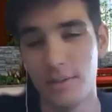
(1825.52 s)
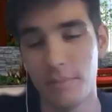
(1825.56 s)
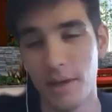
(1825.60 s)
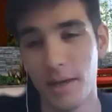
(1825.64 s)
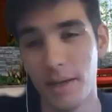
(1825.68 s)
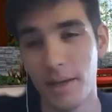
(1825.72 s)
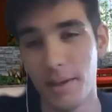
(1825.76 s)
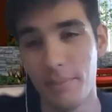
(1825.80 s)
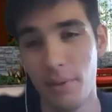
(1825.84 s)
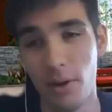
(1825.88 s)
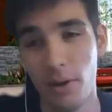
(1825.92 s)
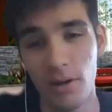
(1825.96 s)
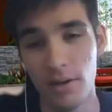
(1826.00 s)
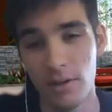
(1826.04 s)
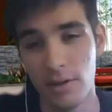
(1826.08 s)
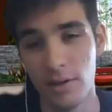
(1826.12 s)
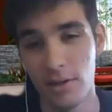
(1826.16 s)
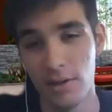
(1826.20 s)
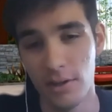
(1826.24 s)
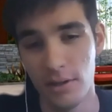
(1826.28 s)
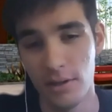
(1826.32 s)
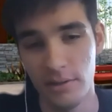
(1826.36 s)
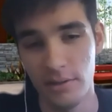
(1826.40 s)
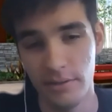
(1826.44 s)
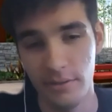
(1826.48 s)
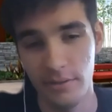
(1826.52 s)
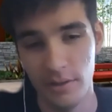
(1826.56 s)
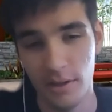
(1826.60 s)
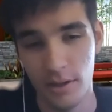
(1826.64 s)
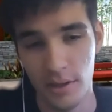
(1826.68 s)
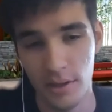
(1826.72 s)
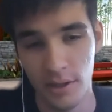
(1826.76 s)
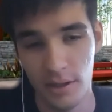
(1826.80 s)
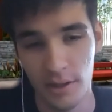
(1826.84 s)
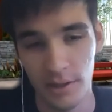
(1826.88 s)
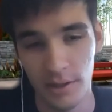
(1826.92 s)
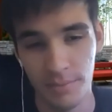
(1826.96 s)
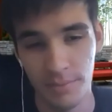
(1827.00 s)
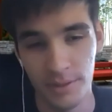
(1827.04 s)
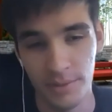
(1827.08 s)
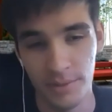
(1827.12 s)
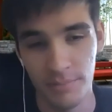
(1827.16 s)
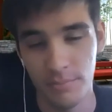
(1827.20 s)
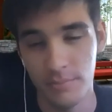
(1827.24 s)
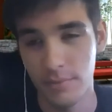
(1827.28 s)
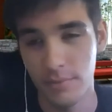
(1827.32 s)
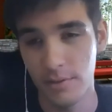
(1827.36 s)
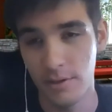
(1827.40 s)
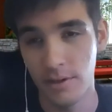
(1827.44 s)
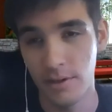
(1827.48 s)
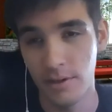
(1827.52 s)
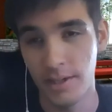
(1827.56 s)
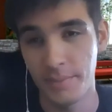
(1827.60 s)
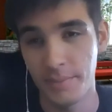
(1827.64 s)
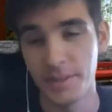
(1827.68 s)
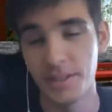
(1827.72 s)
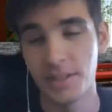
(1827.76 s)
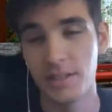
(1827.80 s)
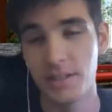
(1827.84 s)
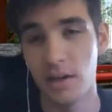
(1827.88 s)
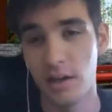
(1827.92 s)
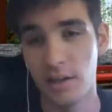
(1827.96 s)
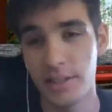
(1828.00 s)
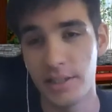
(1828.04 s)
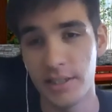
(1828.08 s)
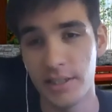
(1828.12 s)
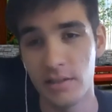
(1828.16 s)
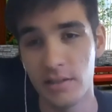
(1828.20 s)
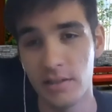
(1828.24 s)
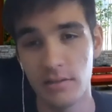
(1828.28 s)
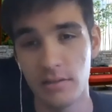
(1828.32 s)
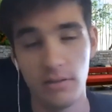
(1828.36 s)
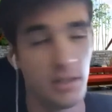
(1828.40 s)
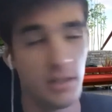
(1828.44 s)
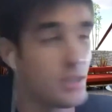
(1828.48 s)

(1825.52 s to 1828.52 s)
my partner, her name is Tanya.